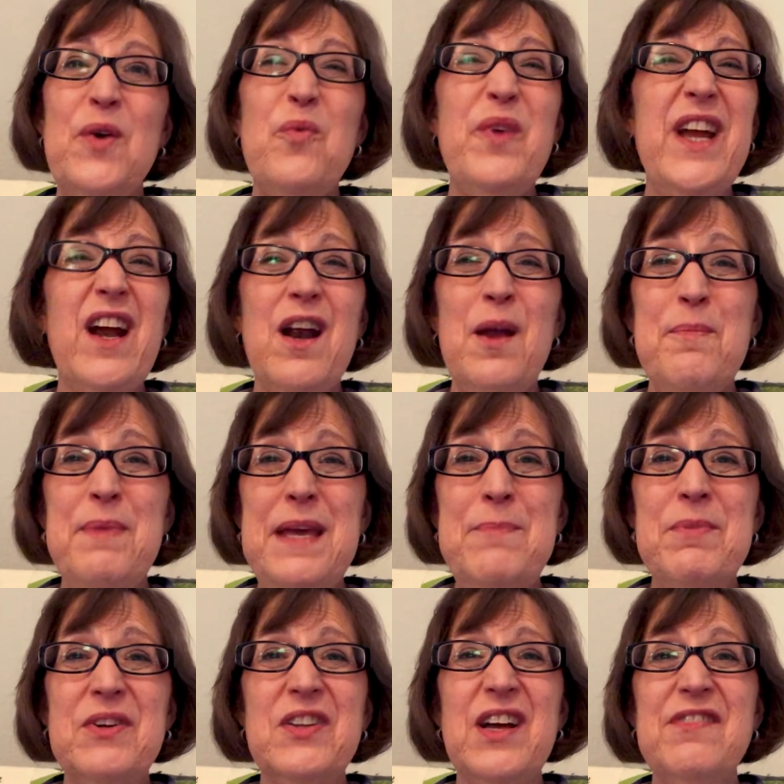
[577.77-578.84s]
We are a
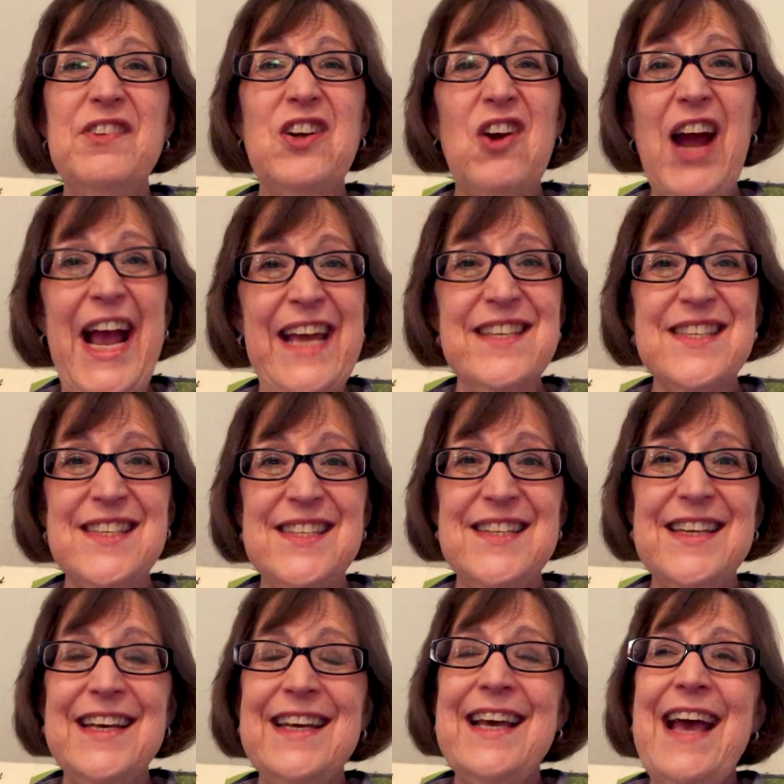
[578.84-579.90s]
people of Christ.
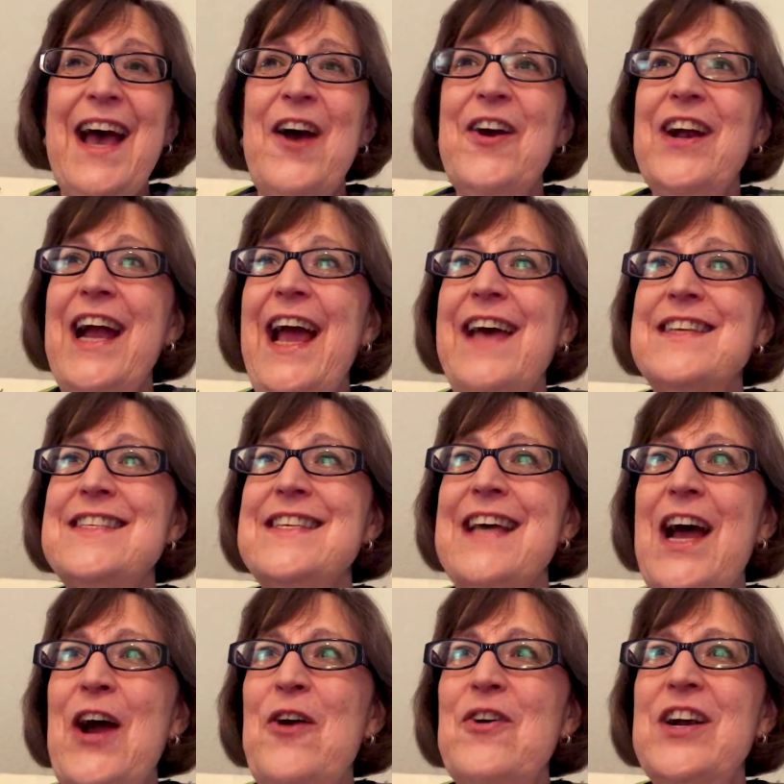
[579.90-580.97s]
Our, as
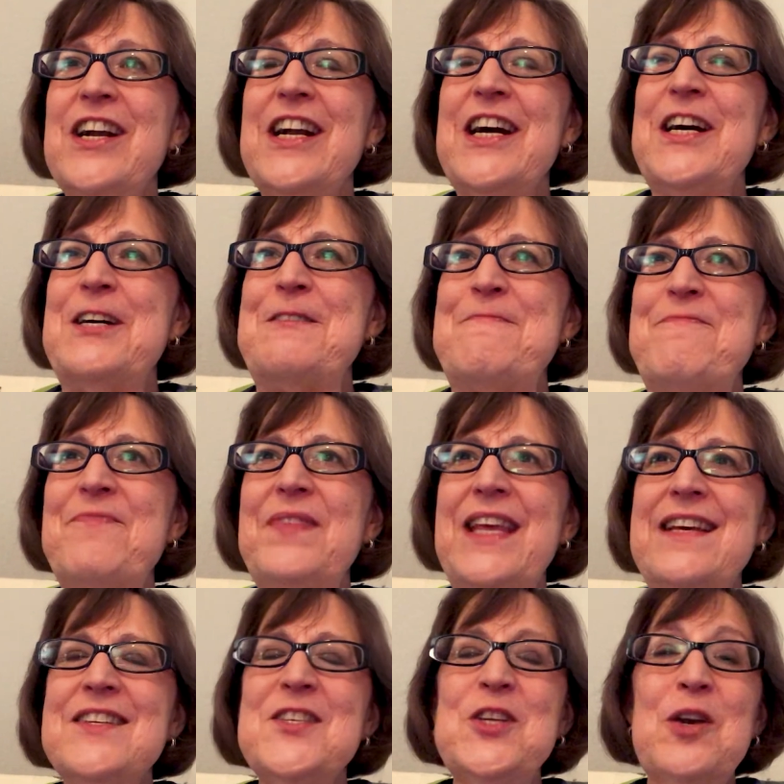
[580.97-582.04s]
our um,
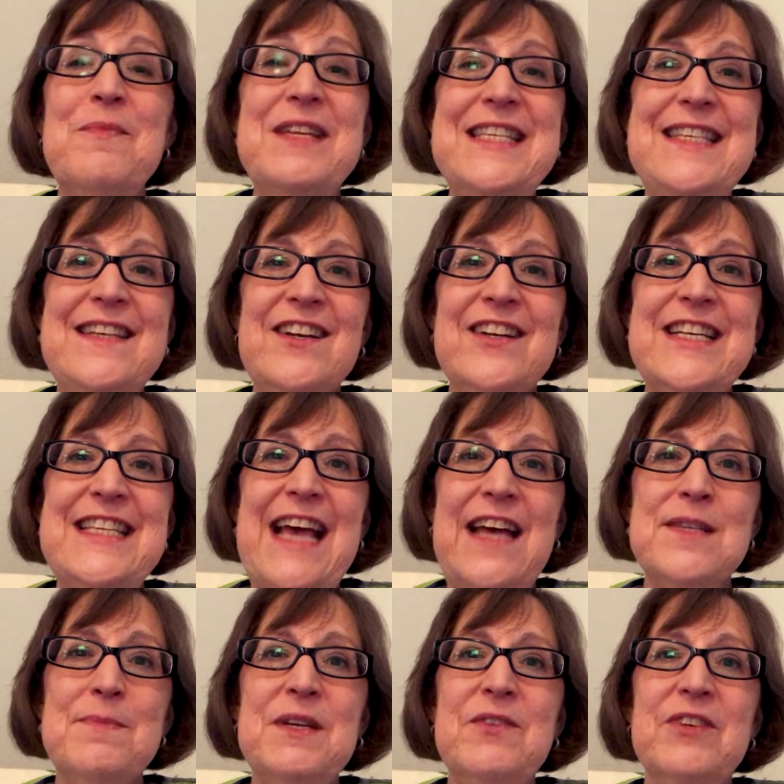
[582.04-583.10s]
sermon series
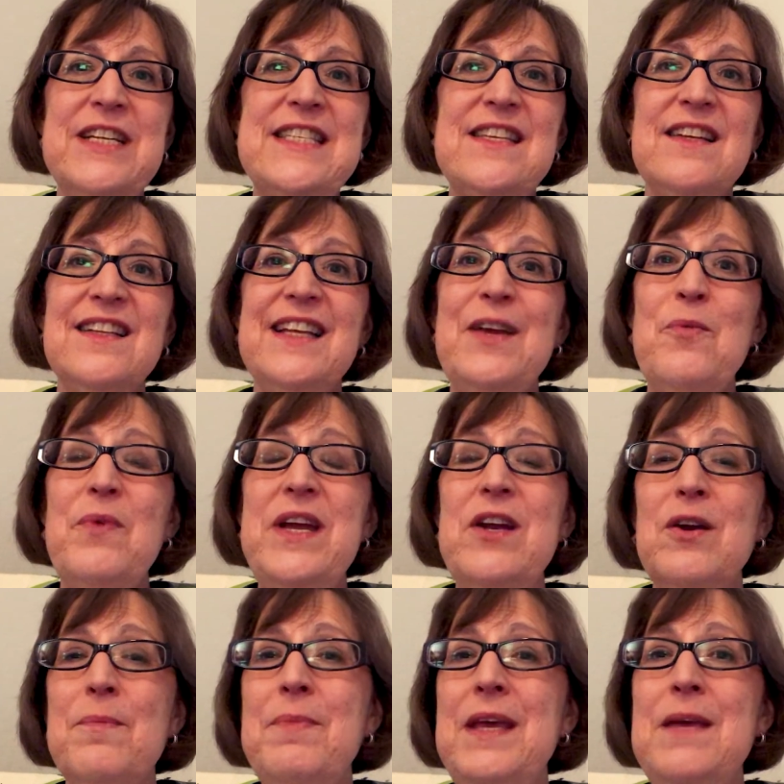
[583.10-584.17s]
has been recently, we
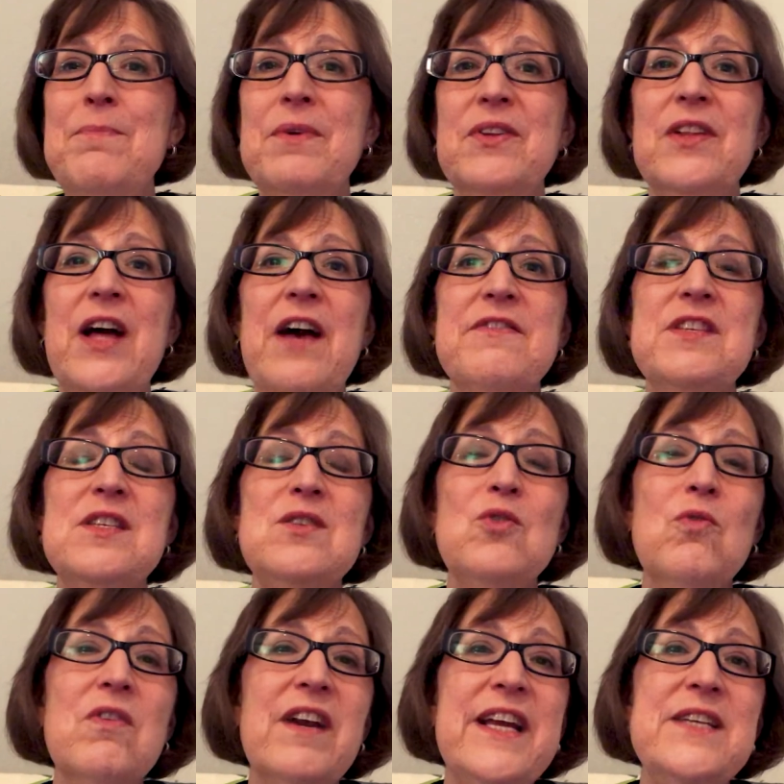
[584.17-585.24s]
are people of
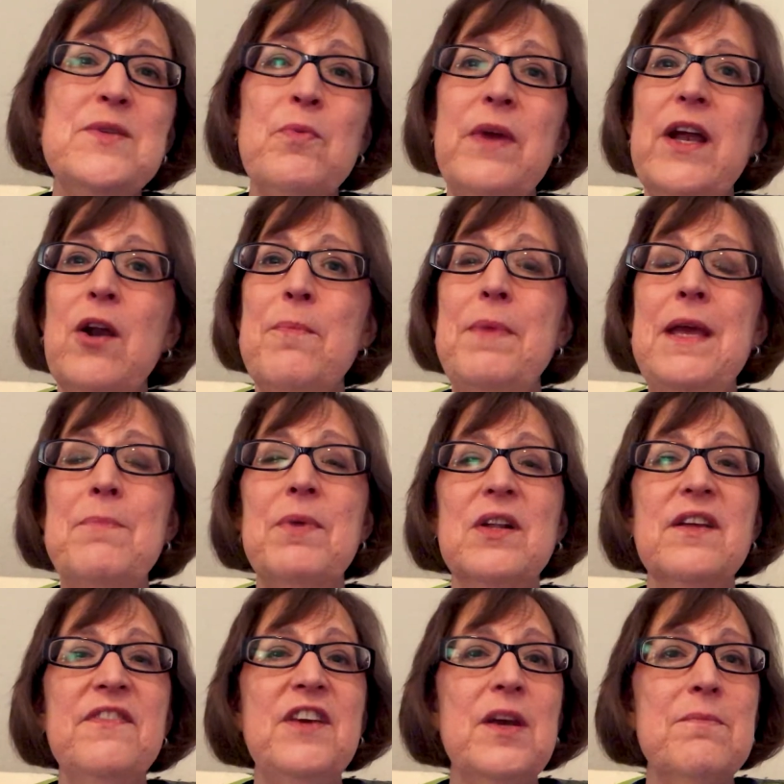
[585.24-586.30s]
stories, we are
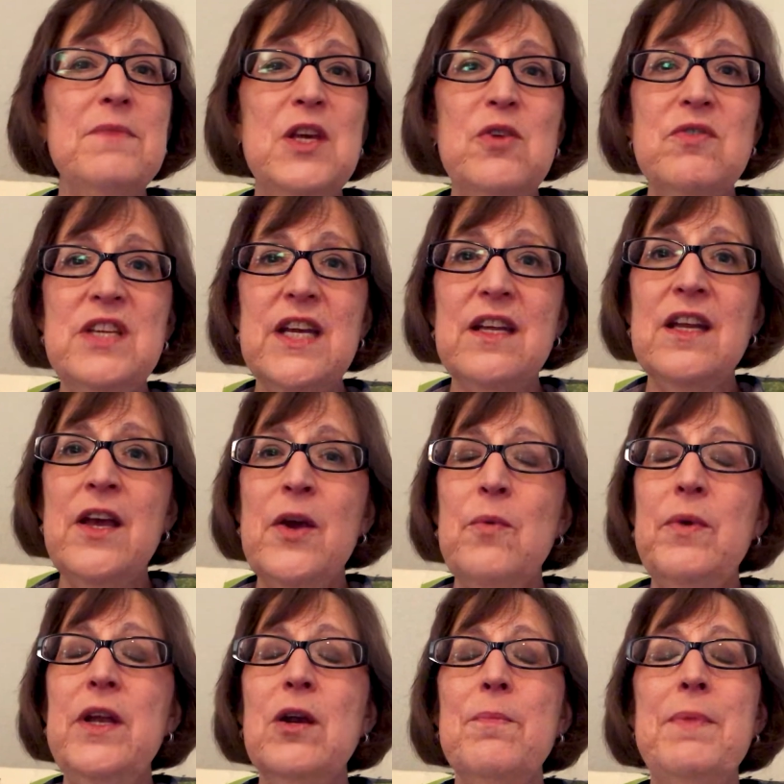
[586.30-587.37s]
people of communion,
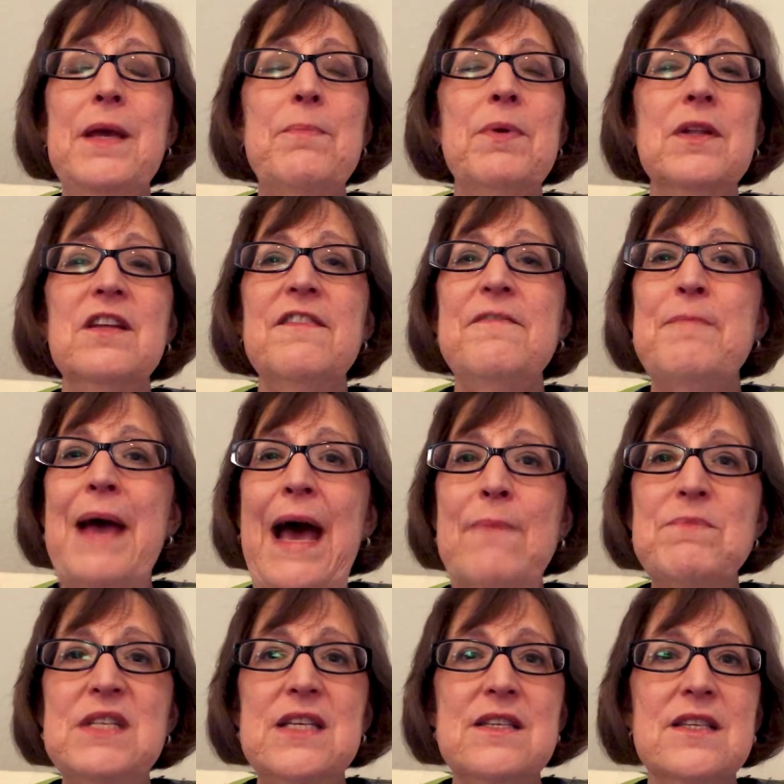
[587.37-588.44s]
we are people of
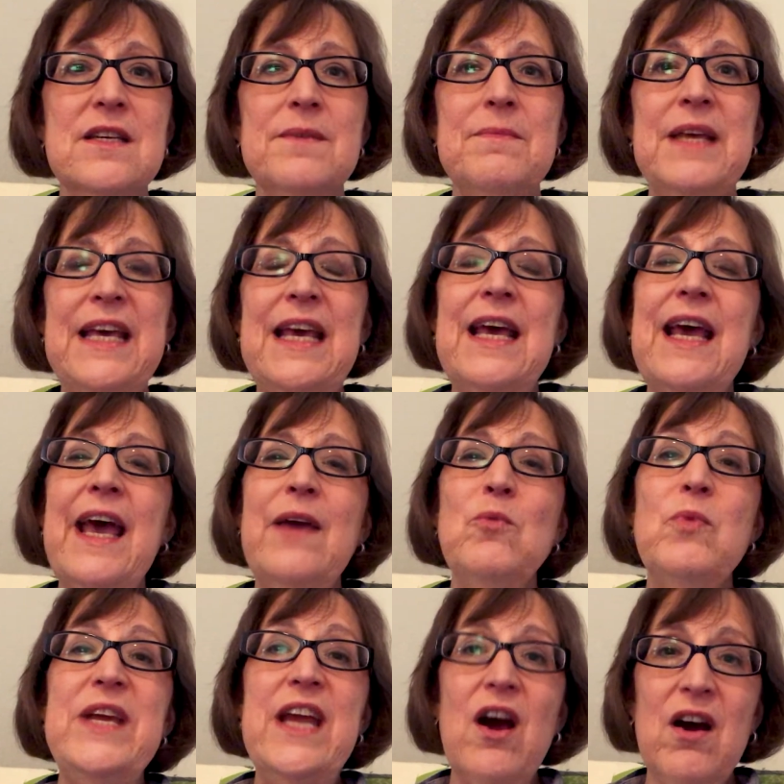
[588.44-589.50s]
baptism,
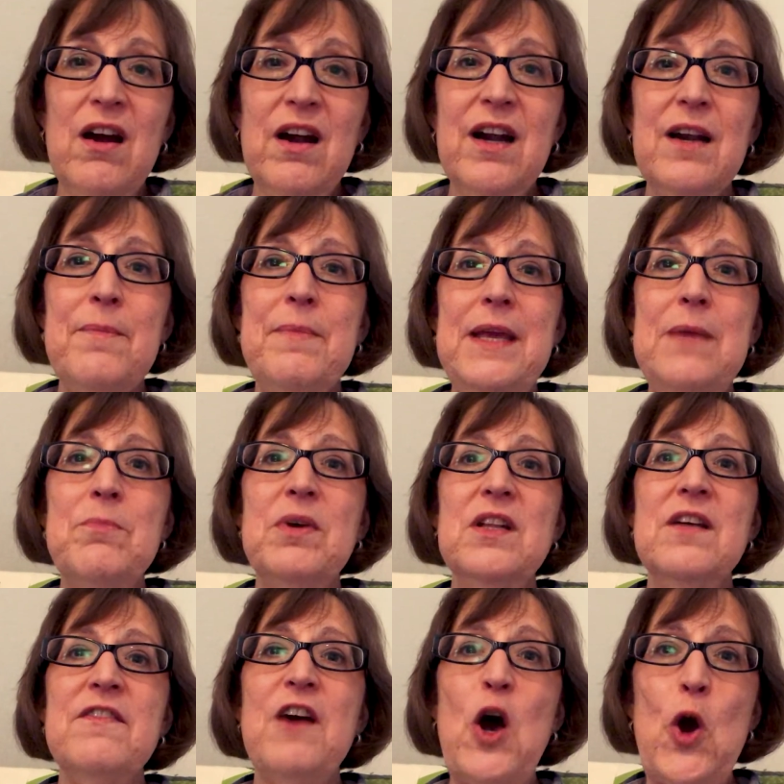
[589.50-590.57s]
and we are people
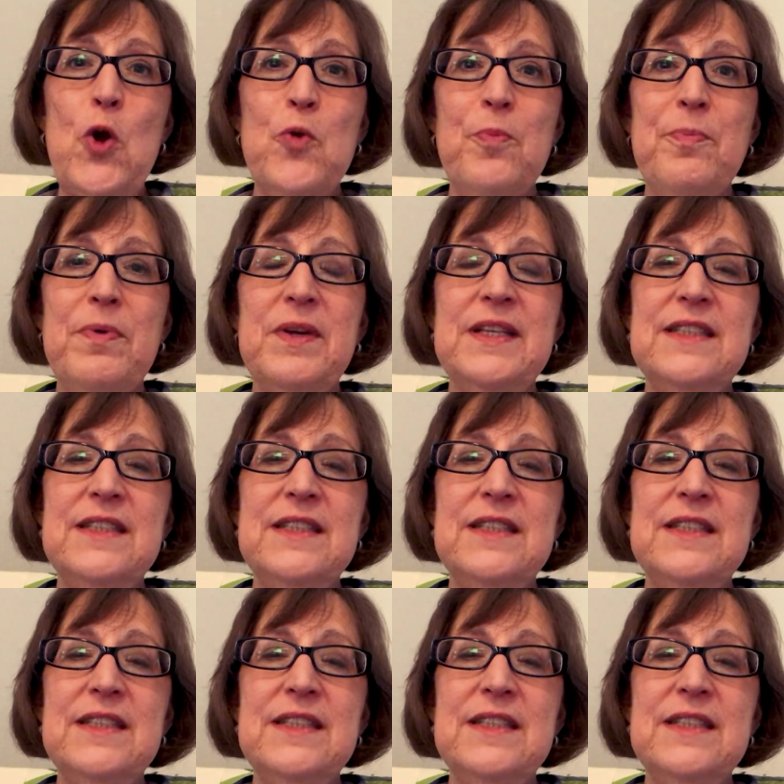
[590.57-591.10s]
of hope.